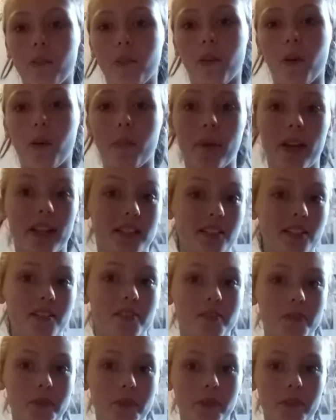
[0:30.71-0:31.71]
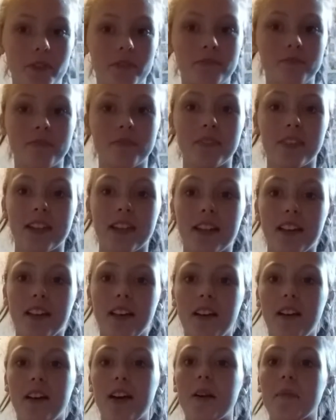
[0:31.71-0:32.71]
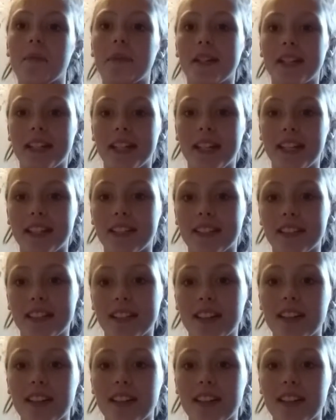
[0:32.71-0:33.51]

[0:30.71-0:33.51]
going back to school on Monday.